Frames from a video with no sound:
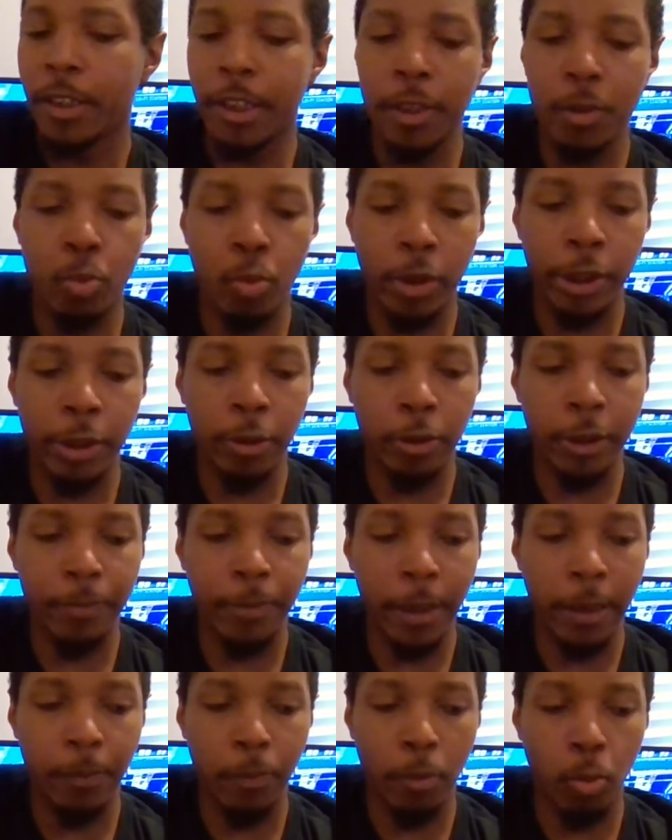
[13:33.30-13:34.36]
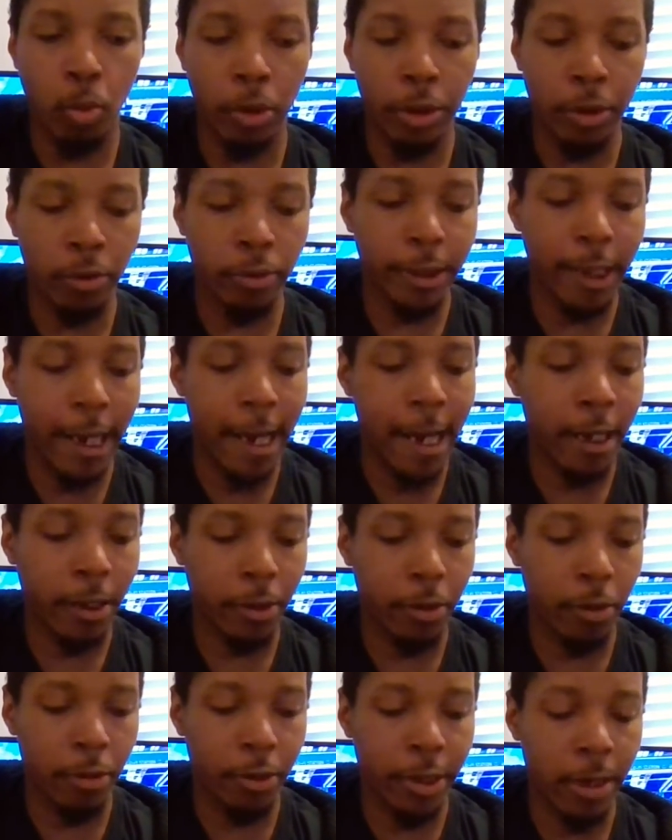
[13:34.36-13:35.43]
She's one of those people, one of those
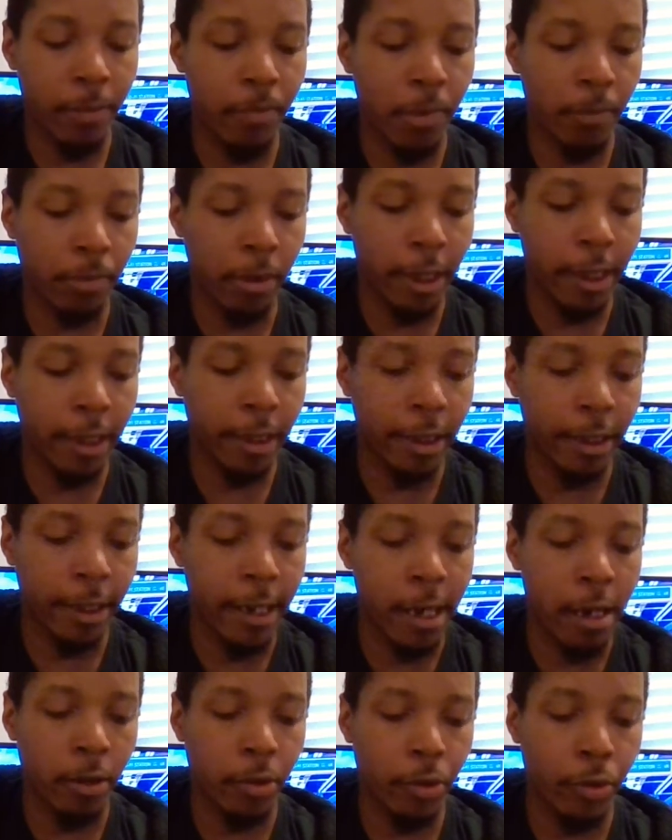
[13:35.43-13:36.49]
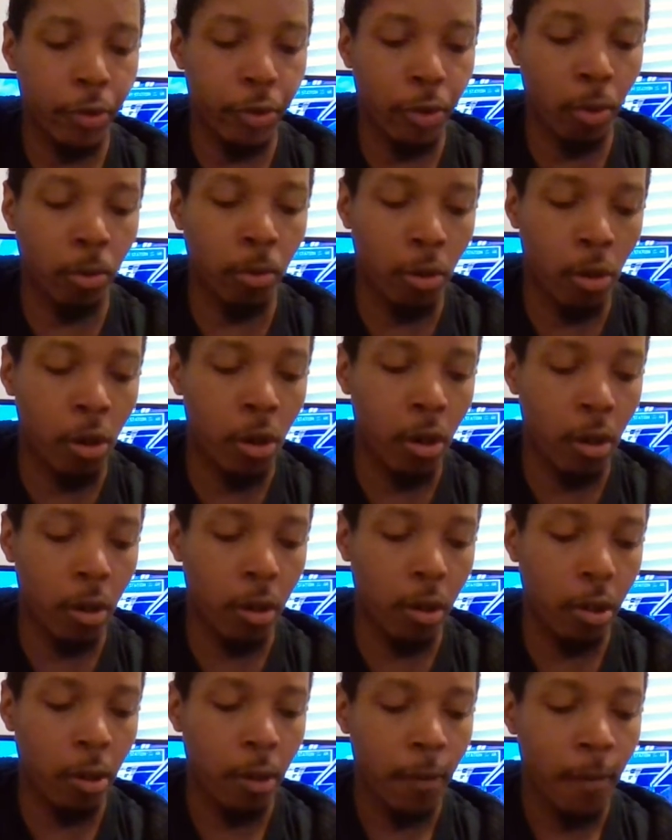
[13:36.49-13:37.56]
actors that have been playing the character so long